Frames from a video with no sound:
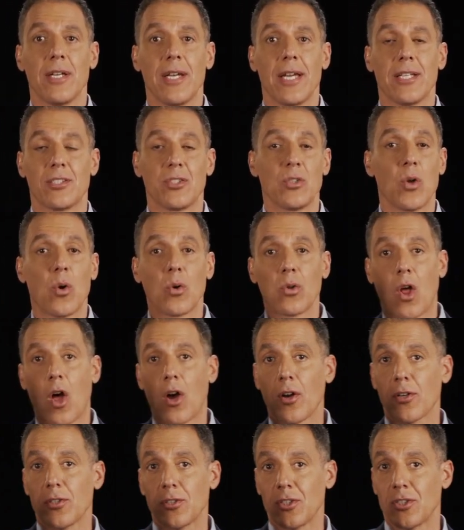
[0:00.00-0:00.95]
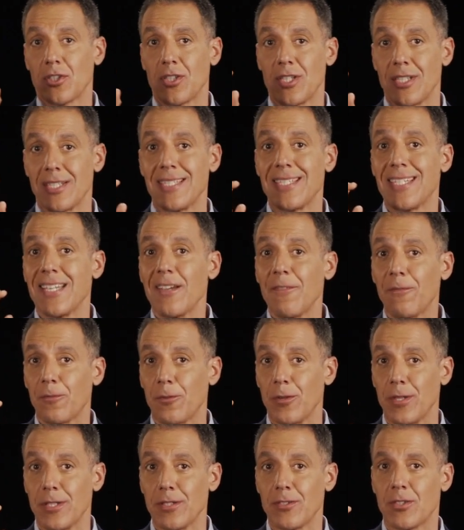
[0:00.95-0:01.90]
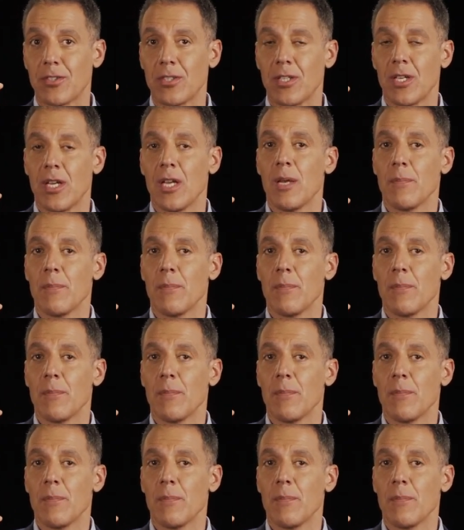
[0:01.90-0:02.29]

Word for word: It's no longer just the difference